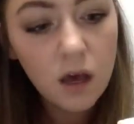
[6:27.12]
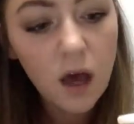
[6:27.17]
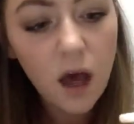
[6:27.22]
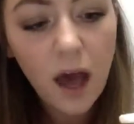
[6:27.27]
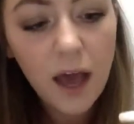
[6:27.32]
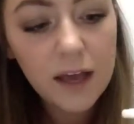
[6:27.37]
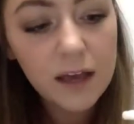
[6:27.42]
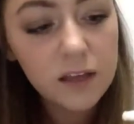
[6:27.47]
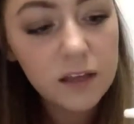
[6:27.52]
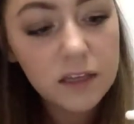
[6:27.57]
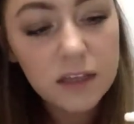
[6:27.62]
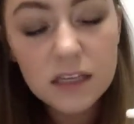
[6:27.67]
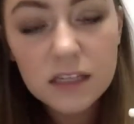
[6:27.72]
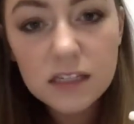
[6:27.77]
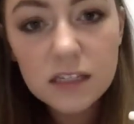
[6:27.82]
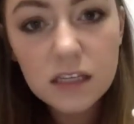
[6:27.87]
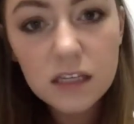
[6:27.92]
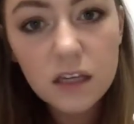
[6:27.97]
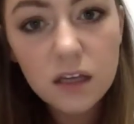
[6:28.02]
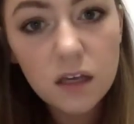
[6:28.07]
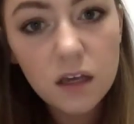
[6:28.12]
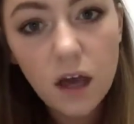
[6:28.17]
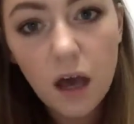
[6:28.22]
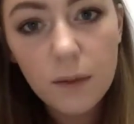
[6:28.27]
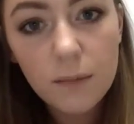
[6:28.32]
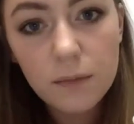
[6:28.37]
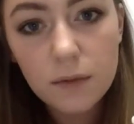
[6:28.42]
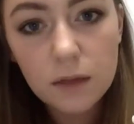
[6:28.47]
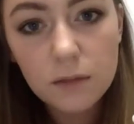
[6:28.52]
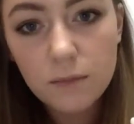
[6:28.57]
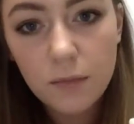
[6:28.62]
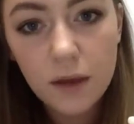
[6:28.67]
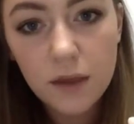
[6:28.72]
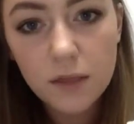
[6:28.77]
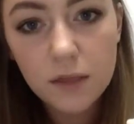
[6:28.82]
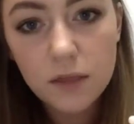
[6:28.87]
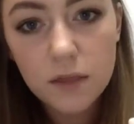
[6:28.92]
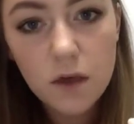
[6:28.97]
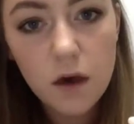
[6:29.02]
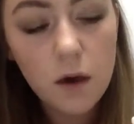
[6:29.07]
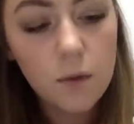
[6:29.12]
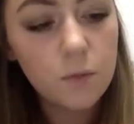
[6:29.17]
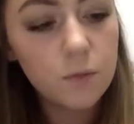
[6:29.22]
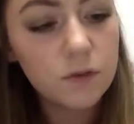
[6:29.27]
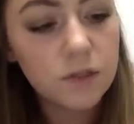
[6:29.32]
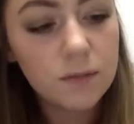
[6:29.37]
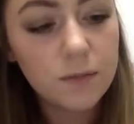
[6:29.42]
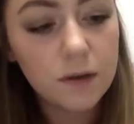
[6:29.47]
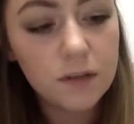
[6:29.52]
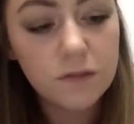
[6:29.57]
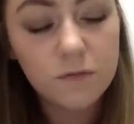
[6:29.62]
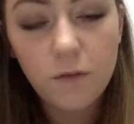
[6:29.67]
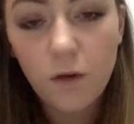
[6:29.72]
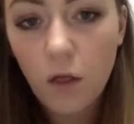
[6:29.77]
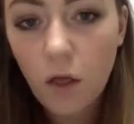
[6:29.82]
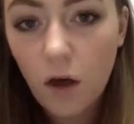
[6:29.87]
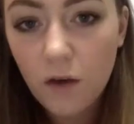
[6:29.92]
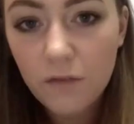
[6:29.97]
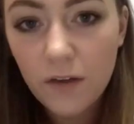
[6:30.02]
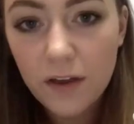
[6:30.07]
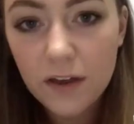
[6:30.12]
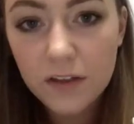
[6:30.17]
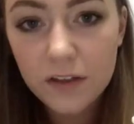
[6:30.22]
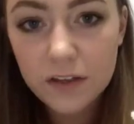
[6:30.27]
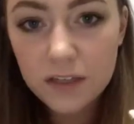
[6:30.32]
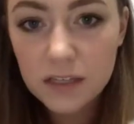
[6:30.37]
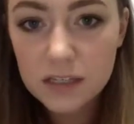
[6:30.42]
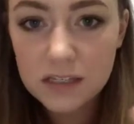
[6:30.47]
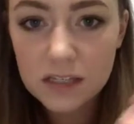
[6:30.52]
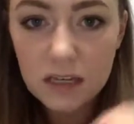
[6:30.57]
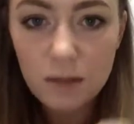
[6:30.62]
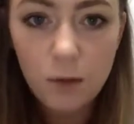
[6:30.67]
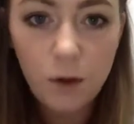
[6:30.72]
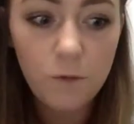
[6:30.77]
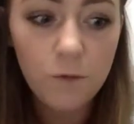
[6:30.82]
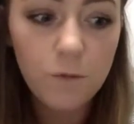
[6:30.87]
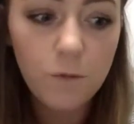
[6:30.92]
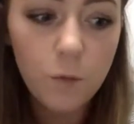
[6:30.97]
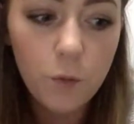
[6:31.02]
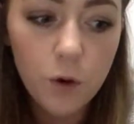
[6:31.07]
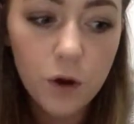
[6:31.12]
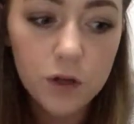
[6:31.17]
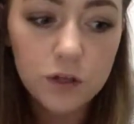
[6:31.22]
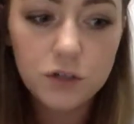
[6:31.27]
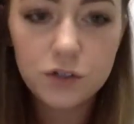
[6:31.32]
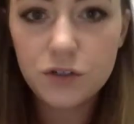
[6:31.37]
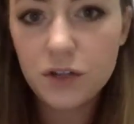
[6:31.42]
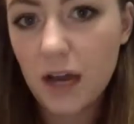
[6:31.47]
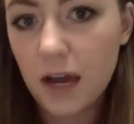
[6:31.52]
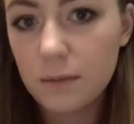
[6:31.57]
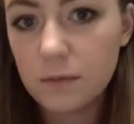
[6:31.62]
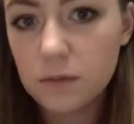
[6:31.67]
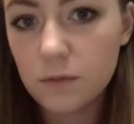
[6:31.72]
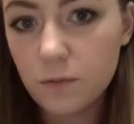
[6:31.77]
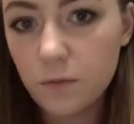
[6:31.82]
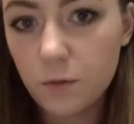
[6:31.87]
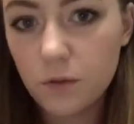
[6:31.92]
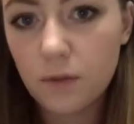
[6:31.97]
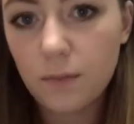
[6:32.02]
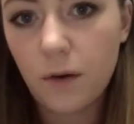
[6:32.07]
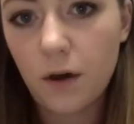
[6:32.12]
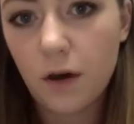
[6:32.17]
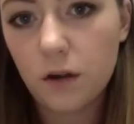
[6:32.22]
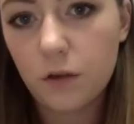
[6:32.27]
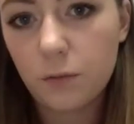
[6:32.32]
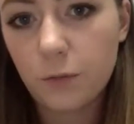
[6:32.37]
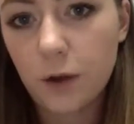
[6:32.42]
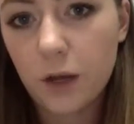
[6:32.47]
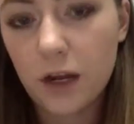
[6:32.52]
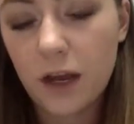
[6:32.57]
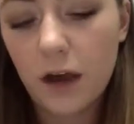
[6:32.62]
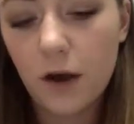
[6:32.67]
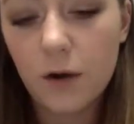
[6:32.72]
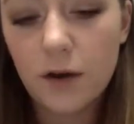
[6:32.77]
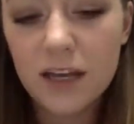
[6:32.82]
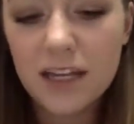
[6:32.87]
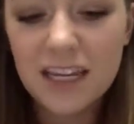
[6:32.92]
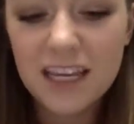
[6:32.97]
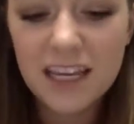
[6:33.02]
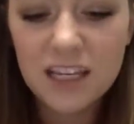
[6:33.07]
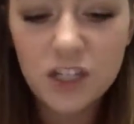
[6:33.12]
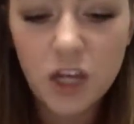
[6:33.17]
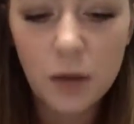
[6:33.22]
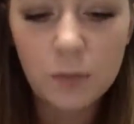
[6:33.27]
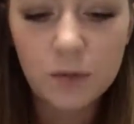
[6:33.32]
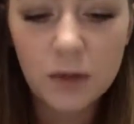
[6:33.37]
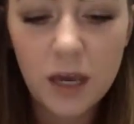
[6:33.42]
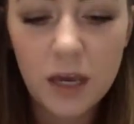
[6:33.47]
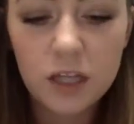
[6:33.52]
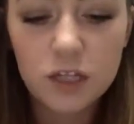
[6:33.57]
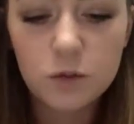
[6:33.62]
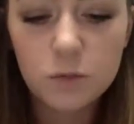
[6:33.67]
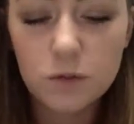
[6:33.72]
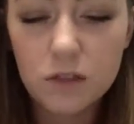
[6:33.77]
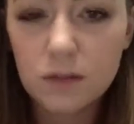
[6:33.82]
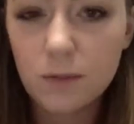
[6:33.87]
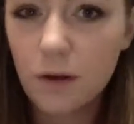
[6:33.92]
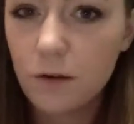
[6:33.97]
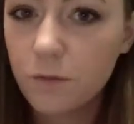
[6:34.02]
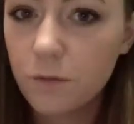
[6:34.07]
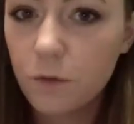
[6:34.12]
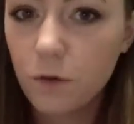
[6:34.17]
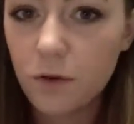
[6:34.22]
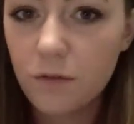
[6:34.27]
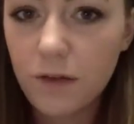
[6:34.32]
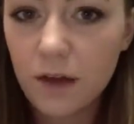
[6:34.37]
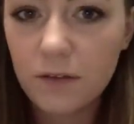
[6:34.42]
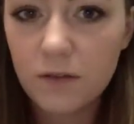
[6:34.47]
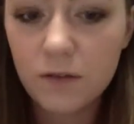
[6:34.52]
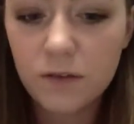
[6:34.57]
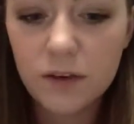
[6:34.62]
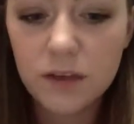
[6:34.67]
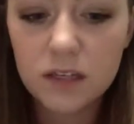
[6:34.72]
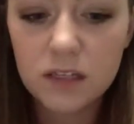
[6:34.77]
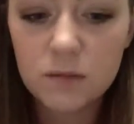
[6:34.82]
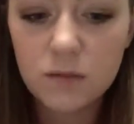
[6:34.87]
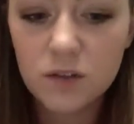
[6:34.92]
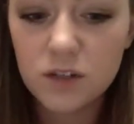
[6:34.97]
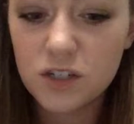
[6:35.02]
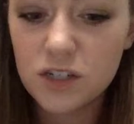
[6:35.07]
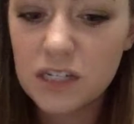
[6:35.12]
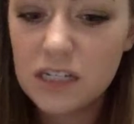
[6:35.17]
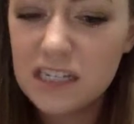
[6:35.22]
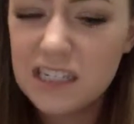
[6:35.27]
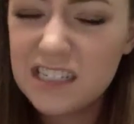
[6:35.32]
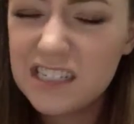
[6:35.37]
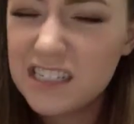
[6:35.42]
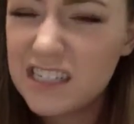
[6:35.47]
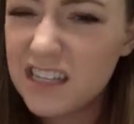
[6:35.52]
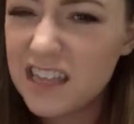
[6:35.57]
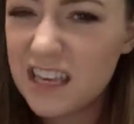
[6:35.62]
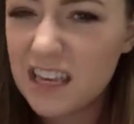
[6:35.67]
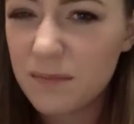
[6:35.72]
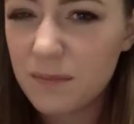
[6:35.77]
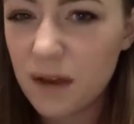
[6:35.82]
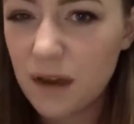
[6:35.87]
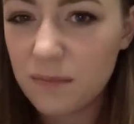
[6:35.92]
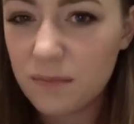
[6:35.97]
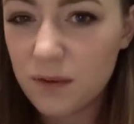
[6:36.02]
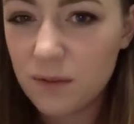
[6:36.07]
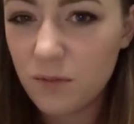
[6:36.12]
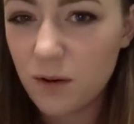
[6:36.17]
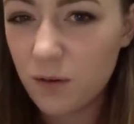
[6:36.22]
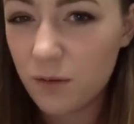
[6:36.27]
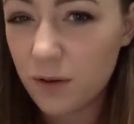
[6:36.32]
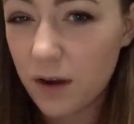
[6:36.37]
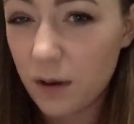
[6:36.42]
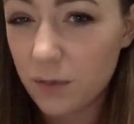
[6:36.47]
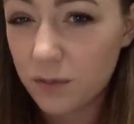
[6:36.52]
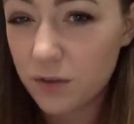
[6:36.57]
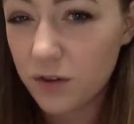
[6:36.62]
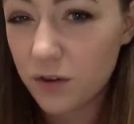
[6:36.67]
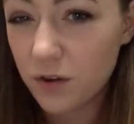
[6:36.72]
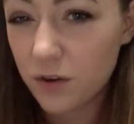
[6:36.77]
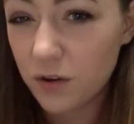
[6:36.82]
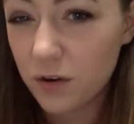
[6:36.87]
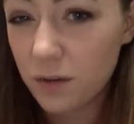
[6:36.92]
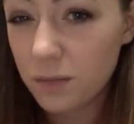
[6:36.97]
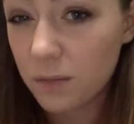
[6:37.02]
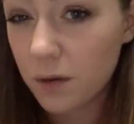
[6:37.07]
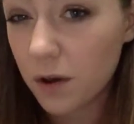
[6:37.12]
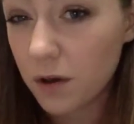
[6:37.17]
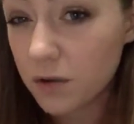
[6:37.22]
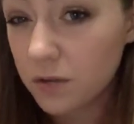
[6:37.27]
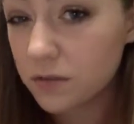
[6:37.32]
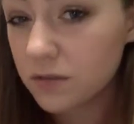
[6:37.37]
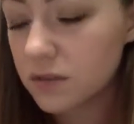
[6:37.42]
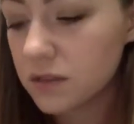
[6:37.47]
I clicked this thing, my thumb was about to fall off. I clicked this thing about 400 times before the bottle ran out, and each application was about 4 or 5 clicks, which I think might be where we're at with the current bottle.